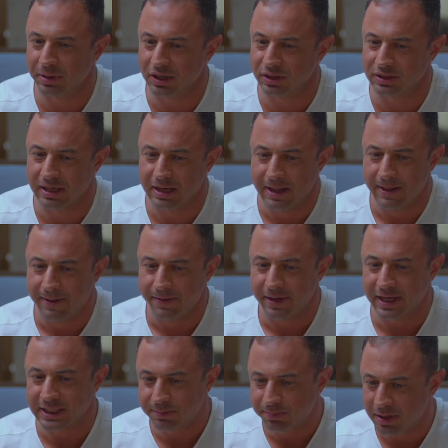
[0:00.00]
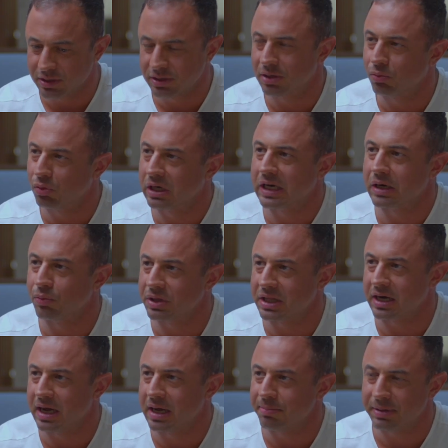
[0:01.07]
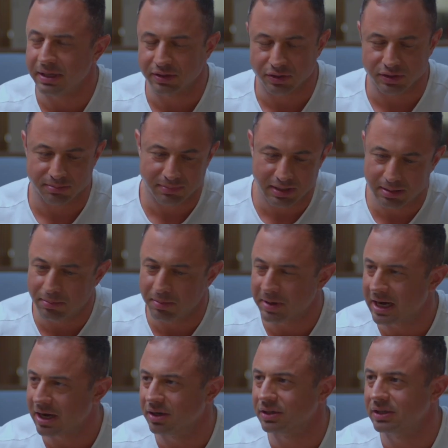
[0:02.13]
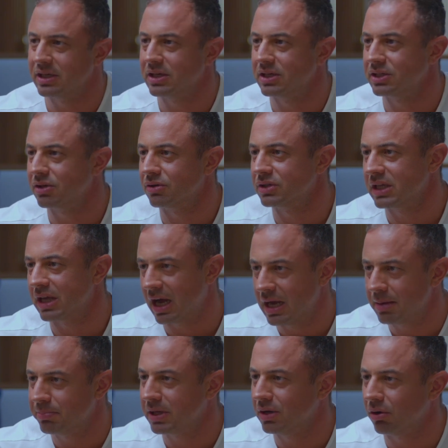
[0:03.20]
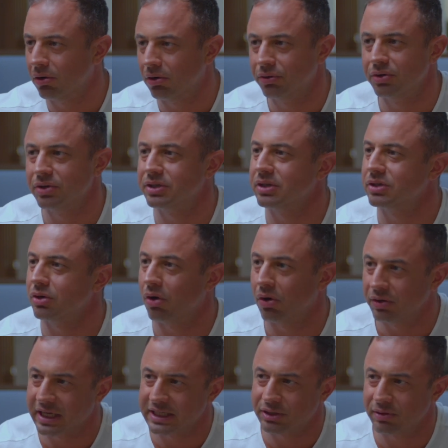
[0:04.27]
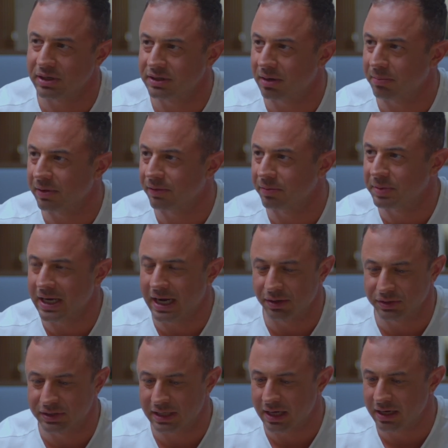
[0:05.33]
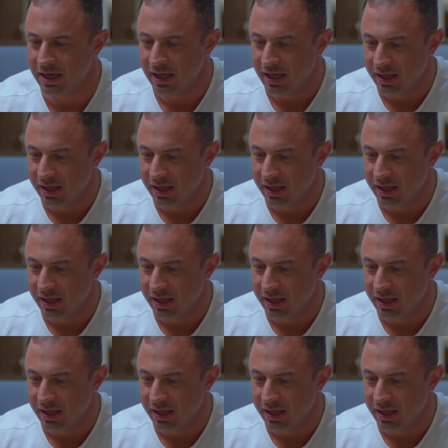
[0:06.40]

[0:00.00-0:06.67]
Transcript: Because especially working with an IP, there's minimum guarantees, there's the IP holders, there's all that stress coming from the outside.